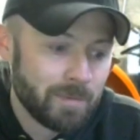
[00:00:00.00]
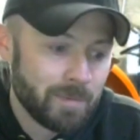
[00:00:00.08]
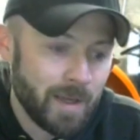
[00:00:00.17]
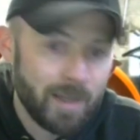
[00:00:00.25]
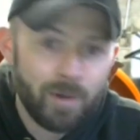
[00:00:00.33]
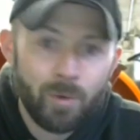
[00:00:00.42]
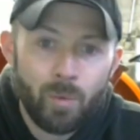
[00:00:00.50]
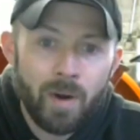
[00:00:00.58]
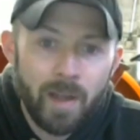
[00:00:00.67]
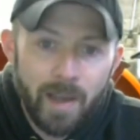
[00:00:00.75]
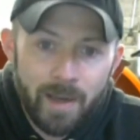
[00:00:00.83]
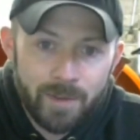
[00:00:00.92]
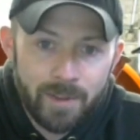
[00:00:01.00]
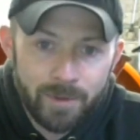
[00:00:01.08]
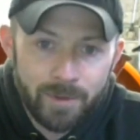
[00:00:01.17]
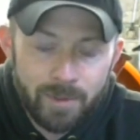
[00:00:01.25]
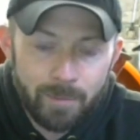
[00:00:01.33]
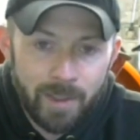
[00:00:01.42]
I don't want to have to
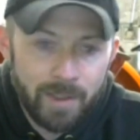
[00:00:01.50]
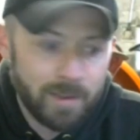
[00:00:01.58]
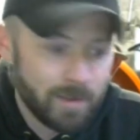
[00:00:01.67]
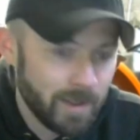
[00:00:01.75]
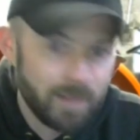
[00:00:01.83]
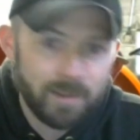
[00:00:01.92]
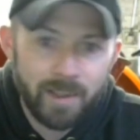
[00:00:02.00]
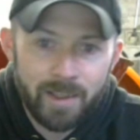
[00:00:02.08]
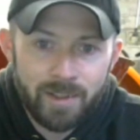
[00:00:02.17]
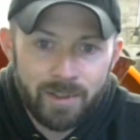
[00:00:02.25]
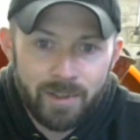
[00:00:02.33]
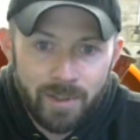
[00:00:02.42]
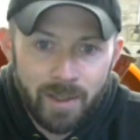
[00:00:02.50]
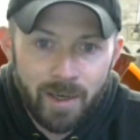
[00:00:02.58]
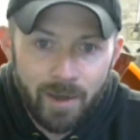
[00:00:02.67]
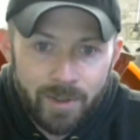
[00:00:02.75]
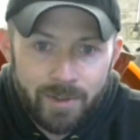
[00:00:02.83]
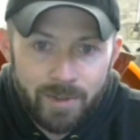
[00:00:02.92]
kill somebody unless it's a
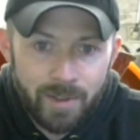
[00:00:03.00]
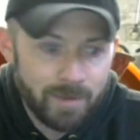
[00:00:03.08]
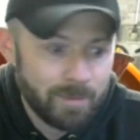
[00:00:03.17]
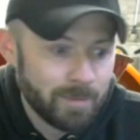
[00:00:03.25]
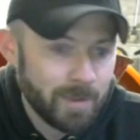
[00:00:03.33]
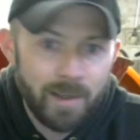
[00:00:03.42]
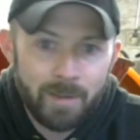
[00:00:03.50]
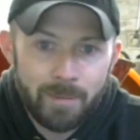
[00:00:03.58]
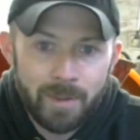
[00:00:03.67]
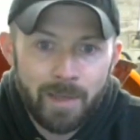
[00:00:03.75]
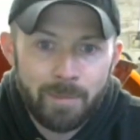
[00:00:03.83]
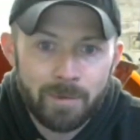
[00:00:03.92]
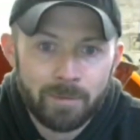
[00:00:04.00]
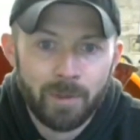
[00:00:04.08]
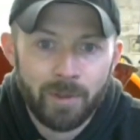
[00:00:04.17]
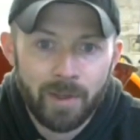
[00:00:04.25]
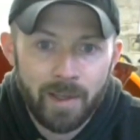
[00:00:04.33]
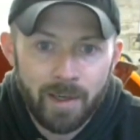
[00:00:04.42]
terrorist. Then I'd be happy to
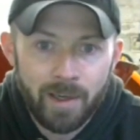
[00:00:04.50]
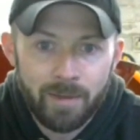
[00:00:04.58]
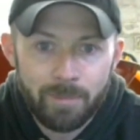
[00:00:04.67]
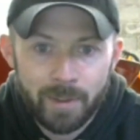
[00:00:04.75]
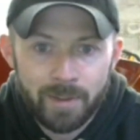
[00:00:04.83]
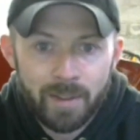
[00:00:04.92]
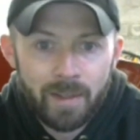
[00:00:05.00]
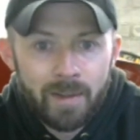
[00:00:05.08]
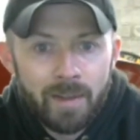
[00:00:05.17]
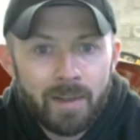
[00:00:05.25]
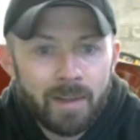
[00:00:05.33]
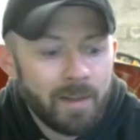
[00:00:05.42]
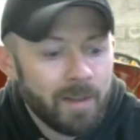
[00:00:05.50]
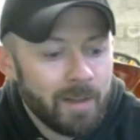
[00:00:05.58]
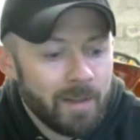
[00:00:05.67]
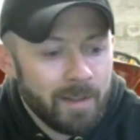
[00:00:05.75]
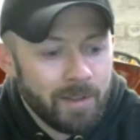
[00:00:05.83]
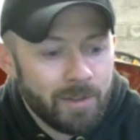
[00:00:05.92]
blow their head off. But
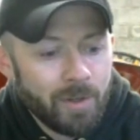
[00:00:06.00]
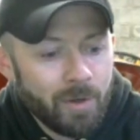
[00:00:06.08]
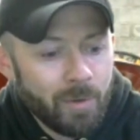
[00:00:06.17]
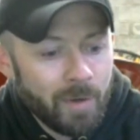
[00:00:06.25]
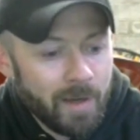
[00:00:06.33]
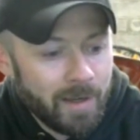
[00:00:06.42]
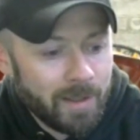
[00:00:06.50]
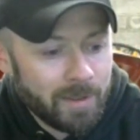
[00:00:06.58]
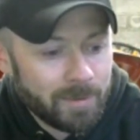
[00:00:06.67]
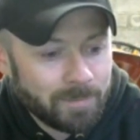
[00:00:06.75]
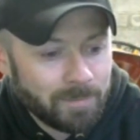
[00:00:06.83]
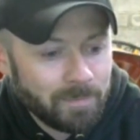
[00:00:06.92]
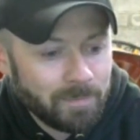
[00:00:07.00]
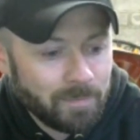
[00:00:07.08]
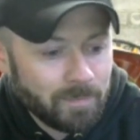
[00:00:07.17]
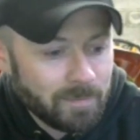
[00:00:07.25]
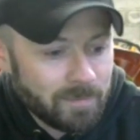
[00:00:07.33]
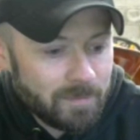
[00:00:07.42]
so
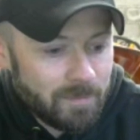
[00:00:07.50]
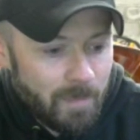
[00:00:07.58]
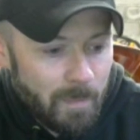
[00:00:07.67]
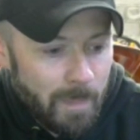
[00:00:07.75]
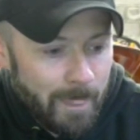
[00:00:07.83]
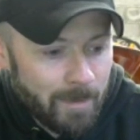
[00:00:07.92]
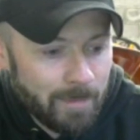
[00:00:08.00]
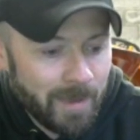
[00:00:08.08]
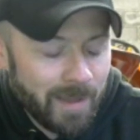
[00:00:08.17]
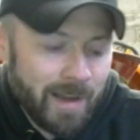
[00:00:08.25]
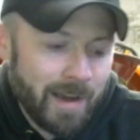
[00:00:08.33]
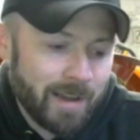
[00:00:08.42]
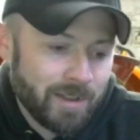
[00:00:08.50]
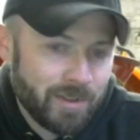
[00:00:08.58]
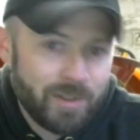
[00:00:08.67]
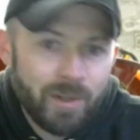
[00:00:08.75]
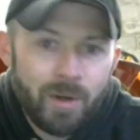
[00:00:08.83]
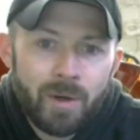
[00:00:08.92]
but yeah,
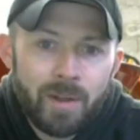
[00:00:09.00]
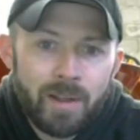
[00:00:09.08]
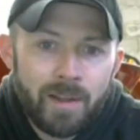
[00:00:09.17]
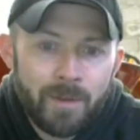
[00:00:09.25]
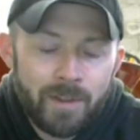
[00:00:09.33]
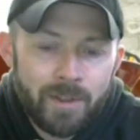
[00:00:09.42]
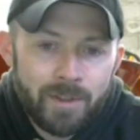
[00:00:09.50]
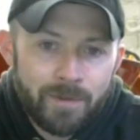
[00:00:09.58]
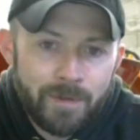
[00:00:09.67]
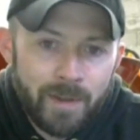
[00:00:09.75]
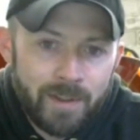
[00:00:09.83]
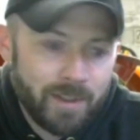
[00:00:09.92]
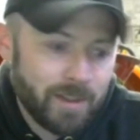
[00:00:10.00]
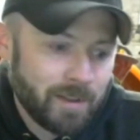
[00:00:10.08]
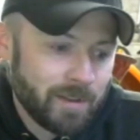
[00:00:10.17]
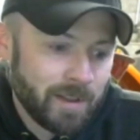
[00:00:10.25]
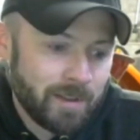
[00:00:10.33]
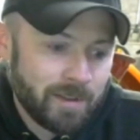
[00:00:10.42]
so if it doesn't fit you,
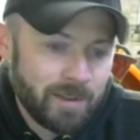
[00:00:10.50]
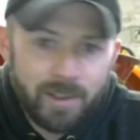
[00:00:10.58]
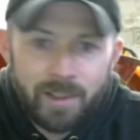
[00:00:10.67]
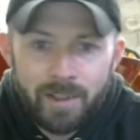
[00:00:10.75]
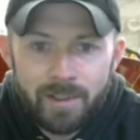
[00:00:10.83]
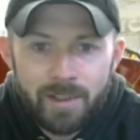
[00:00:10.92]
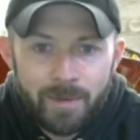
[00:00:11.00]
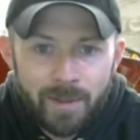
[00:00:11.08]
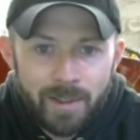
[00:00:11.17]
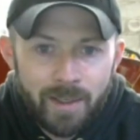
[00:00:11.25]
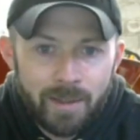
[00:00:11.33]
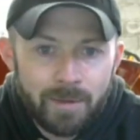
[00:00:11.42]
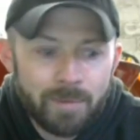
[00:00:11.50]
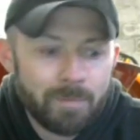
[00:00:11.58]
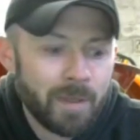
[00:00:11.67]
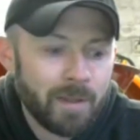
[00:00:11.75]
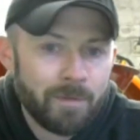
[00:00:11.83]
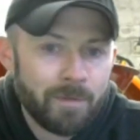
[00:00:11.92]
then you need a different gun.
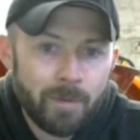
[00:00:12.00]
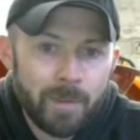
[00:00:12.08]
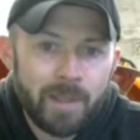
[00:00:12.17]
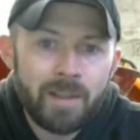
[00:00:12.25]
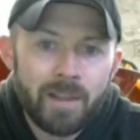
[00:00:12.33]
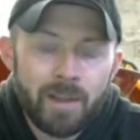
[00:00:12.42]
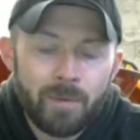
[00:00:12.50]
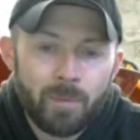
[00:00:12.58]
But for me, it